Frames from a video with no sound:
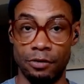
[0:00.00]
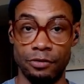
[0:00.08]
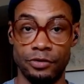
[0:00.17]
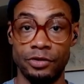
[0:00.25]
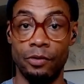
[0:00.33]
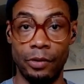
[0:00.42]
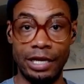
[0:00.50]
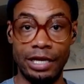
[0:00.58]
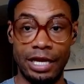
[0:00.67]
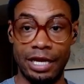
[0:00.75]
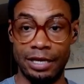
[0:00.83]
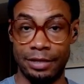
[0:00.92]
We did.
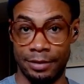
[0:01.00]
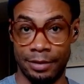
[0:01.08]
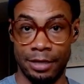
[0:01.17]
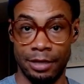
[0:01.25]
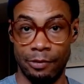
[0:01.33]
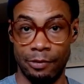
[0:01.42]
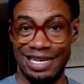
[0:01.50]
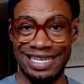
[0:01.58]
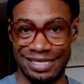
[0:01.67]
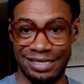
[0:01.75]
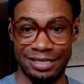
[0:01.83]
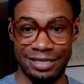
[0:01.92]
We
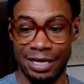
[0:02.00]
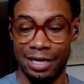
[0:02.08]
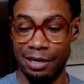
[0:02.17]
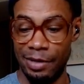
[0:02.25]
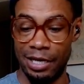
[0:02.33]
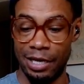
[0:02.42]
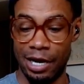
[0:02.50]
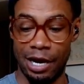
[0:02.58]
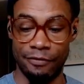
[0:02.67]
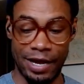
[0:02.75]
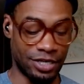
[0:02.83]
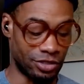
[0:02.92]
listened. Let me get a card for
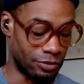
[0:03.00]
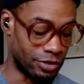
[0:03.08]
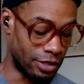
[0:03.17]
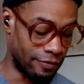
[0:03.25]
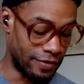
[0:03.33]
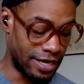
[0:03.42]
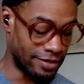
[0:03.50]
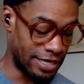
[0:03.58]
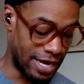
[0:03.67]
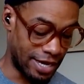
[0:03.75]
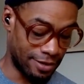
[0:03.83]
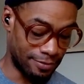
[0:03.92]
AstroTurf. Thanks, Dad.
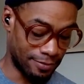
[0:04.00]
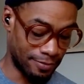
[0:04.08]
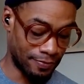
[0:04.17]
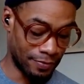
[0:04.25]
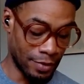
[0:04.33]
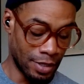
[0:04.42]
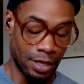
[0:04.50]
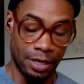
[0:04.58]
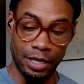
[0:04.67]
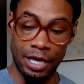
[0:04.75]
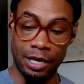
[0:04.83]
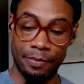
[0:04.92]
The King of
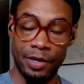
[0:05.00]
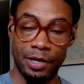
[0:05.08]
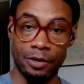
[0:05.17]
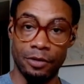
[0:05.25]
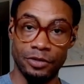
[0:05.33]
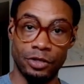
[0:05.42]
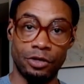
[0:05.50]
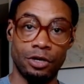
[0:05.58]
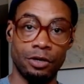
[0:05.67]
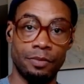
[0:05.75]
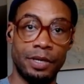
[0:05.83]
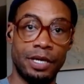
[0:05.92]
Pentacles, so you could be
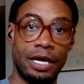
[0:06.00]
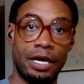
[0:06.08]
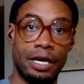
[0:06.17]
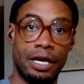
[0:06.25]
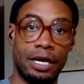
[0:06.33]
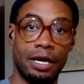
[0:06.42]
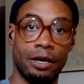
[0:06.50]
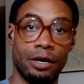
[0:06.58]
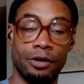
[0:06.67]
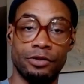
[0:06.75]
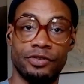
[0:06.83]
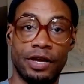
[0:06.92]
a, a Earth
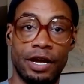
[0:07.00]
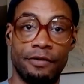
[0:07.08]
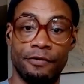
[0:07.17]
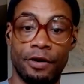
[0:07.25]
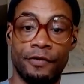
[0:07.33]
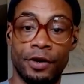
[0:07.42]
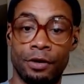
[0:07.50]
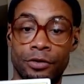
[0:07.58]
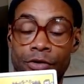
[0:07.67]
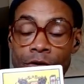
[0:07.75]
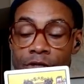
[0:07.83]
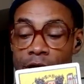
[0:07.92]
sign, a Virgo, Taurus, a
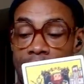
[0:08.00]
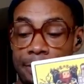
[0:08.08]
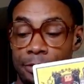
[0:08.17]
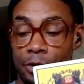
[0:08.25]
Capricorn.